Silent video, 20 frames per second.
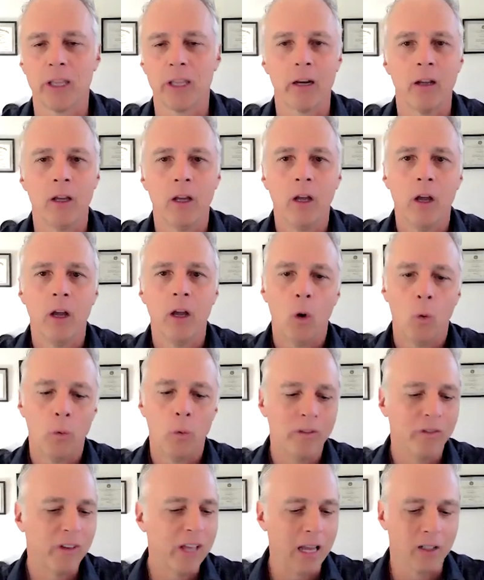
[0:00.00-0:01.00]
And then
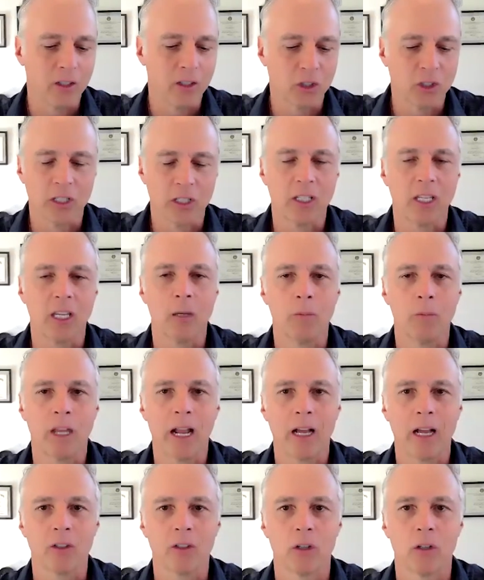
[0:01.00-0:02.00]
we've got just a team
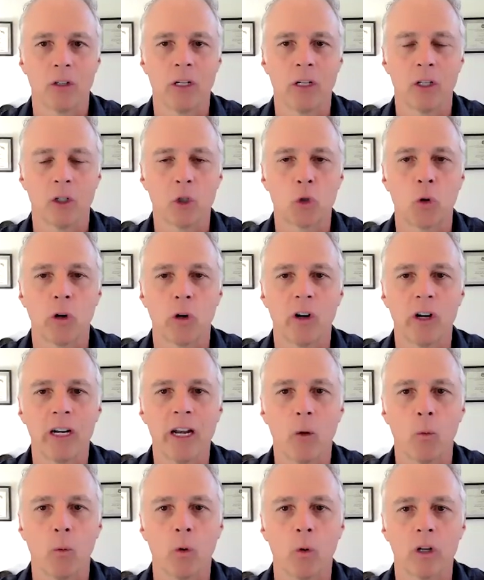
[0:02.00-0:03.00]
that has an
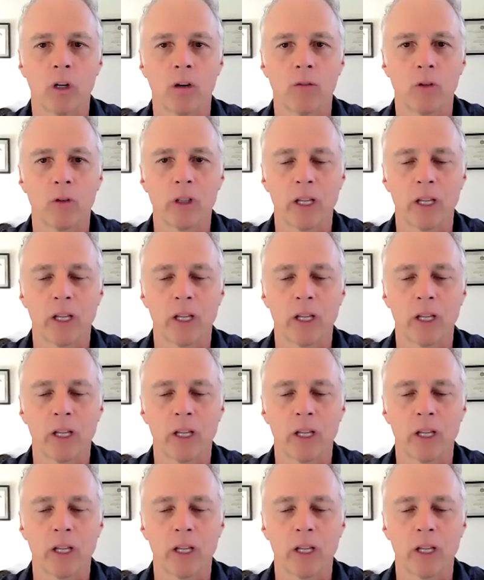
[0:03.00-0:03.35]
extraordinary network of